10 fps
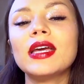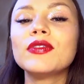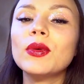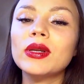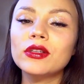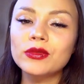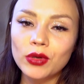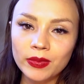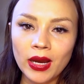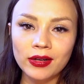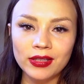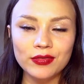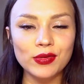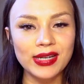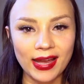If you want to learn more about how to
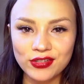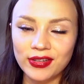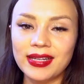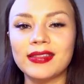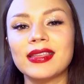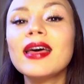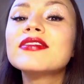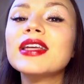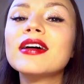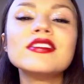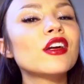live a more natural and healthy lifestyle,